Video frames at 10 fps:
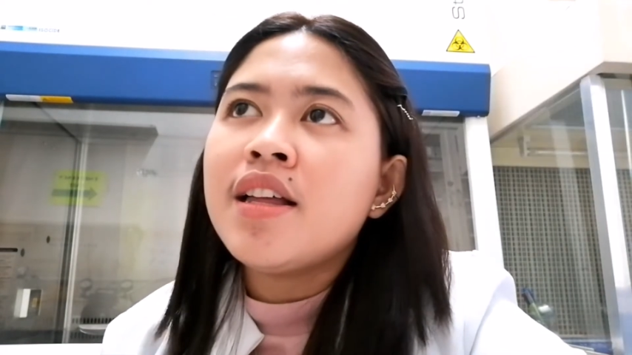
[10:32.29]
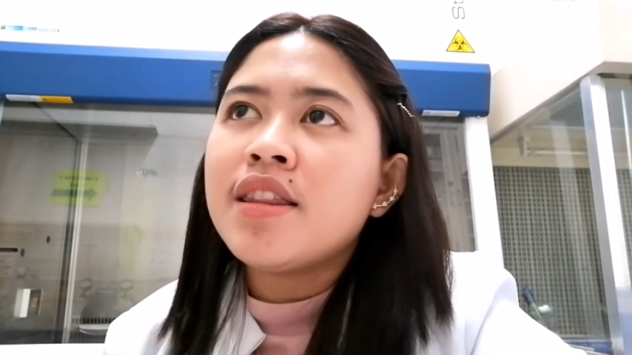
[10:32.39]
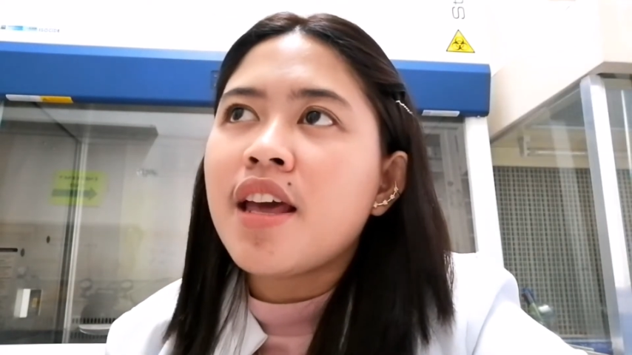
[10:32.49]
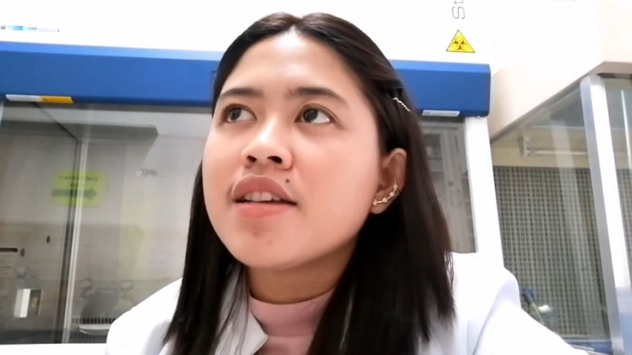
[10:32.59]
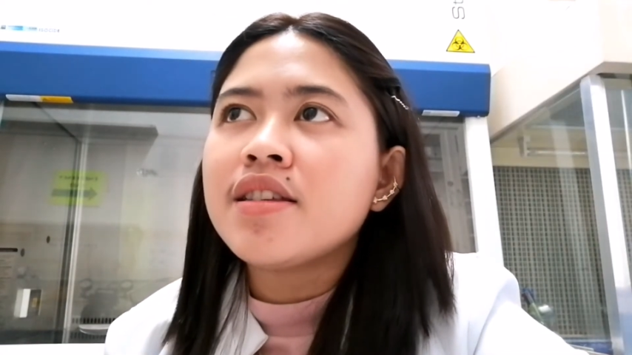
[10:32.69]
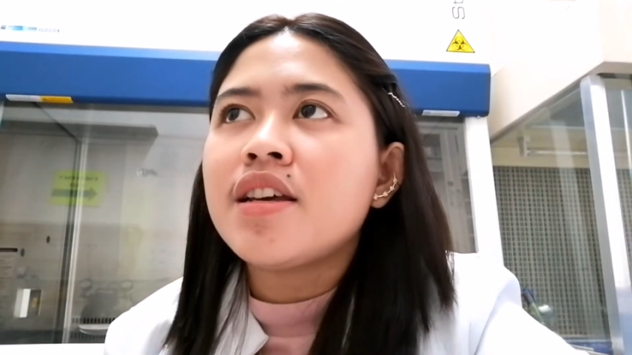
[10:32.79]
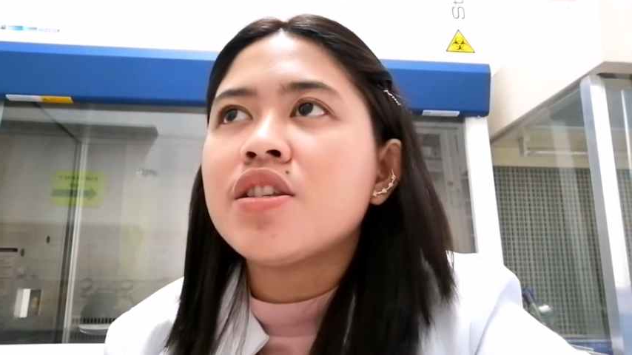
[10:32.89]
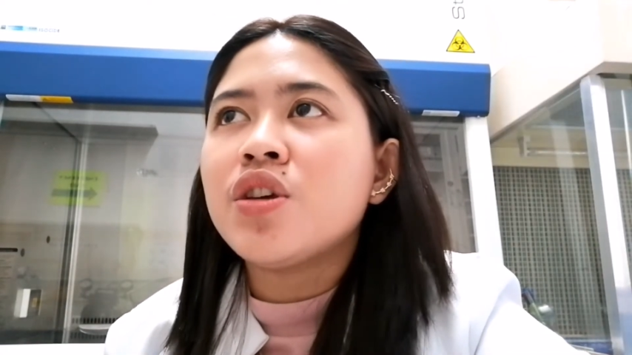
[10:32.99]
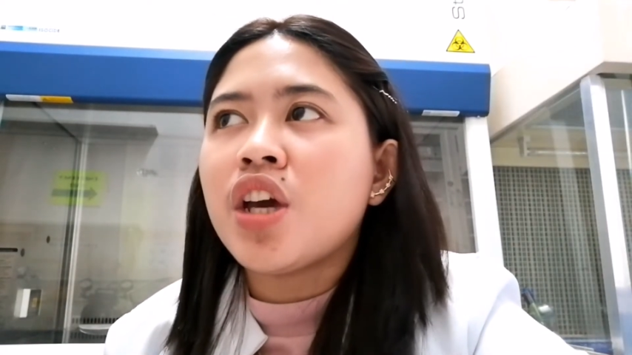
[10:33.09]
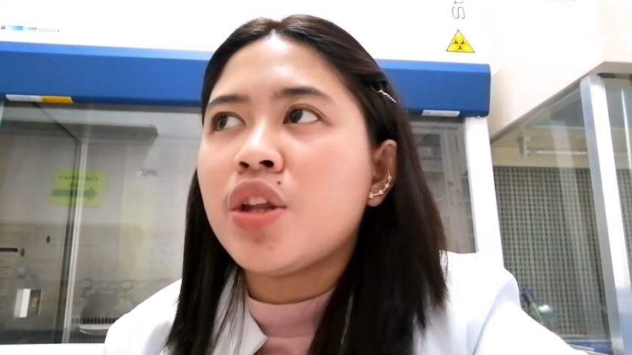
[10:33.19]
Next
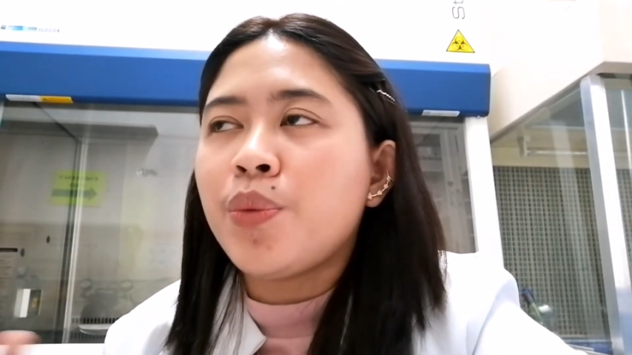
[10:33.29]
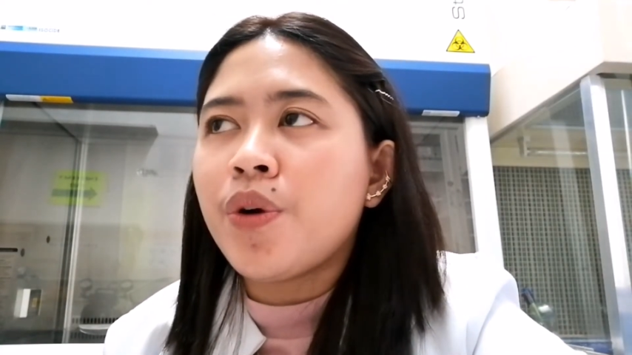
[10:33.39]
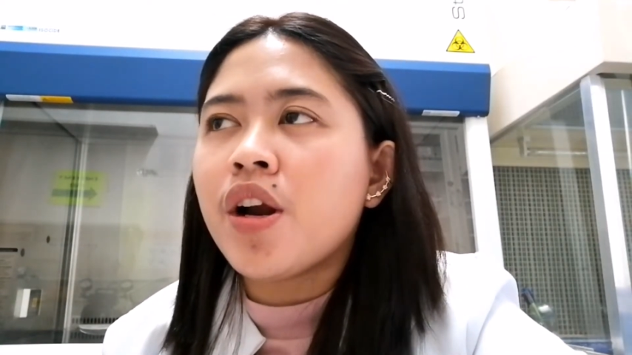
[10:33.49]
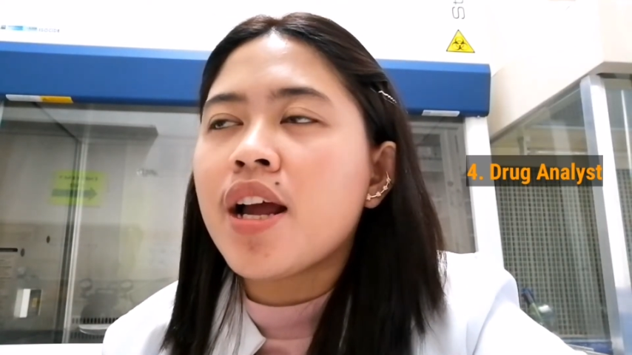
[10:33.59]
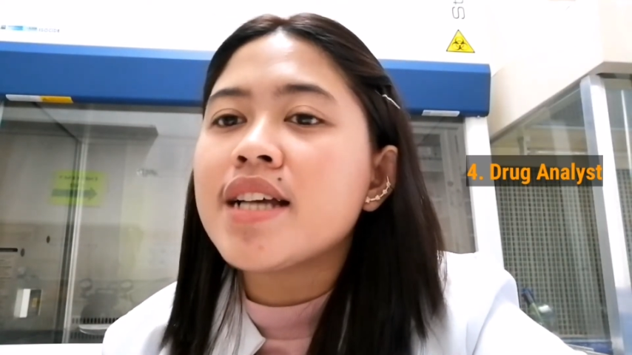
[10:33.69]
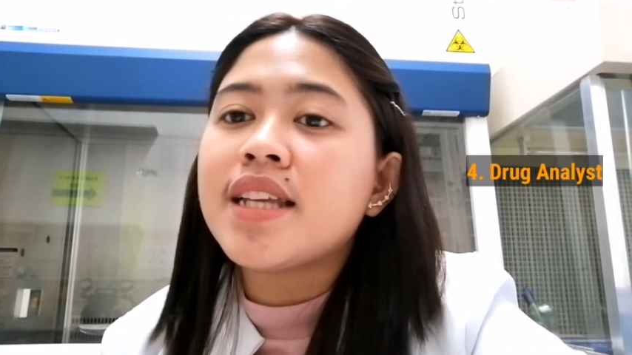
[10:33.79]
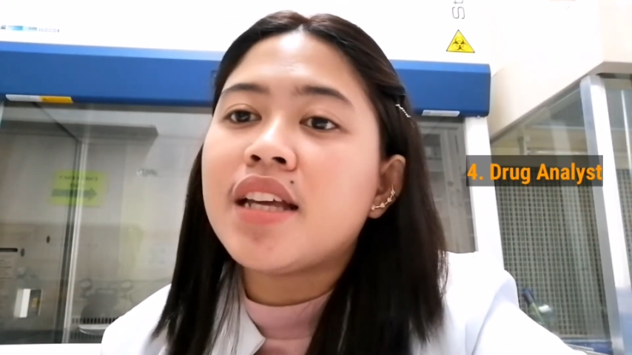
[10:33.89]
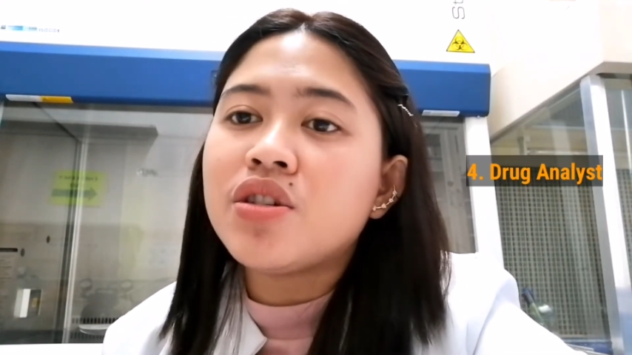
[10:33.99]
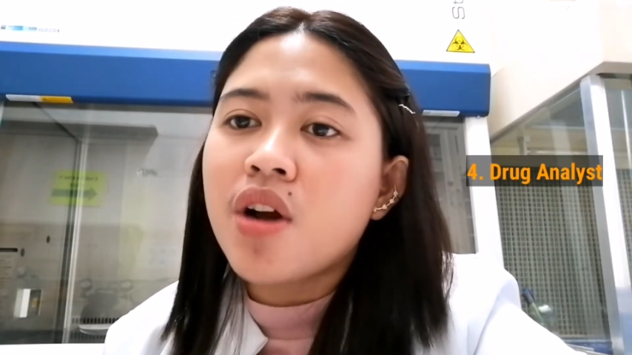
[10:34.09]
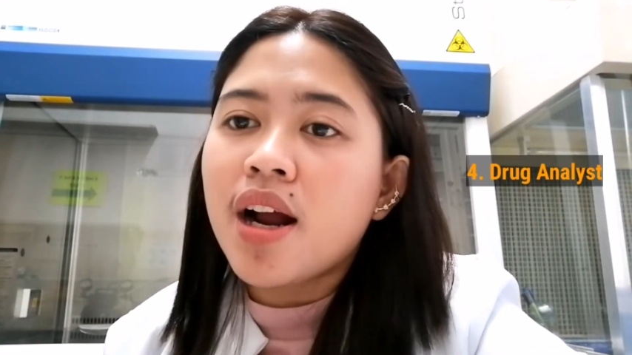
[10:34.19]
is you can work as a
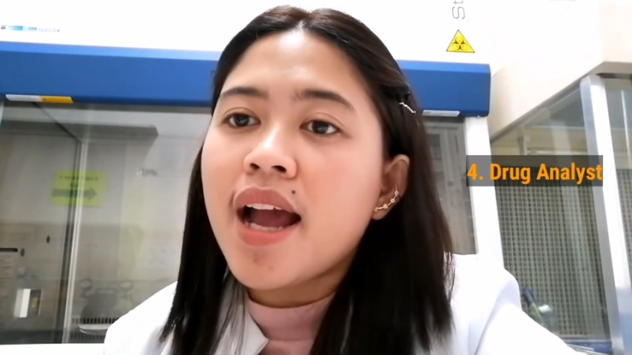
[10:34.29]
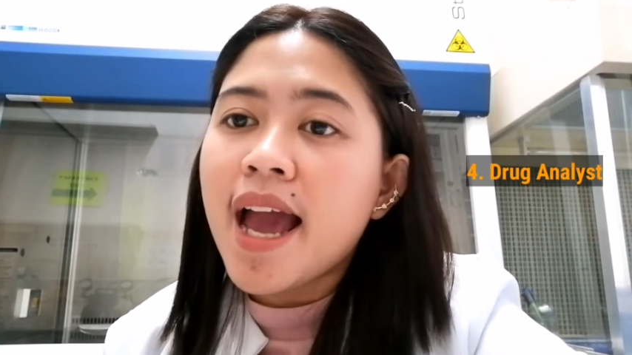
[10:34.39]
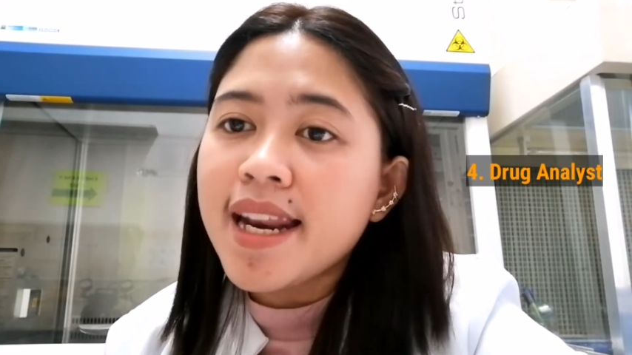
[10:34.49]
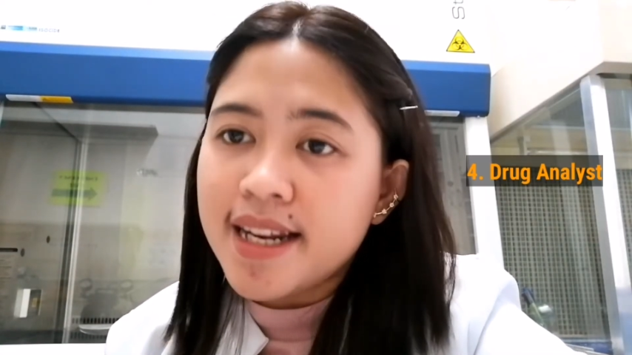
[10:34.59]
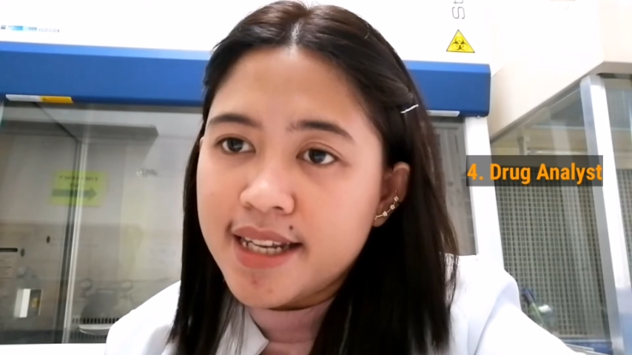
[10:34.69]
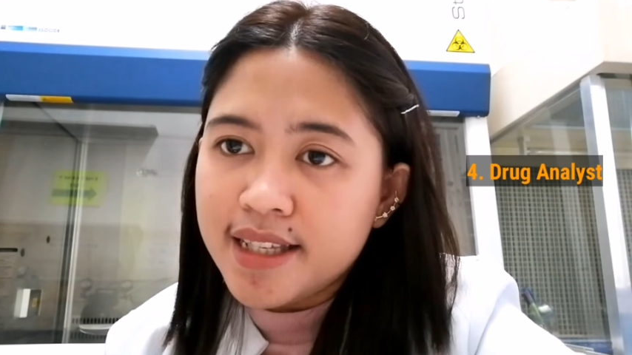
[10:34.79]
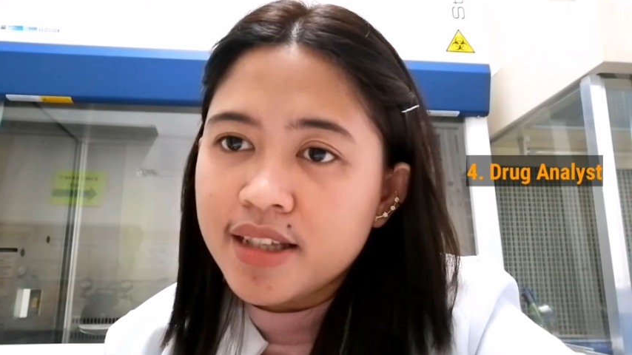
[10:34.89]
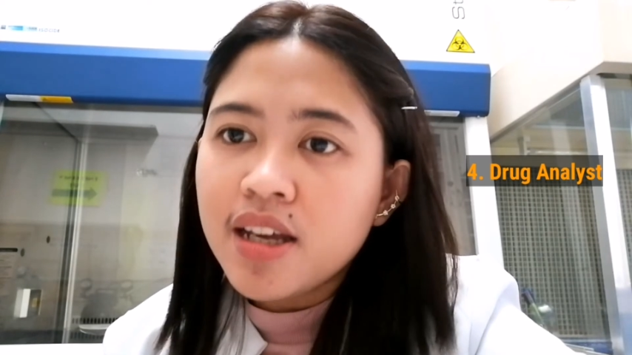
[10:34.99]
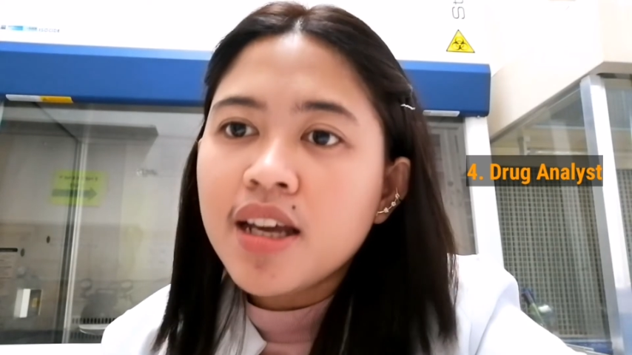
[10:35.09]
drug analyst.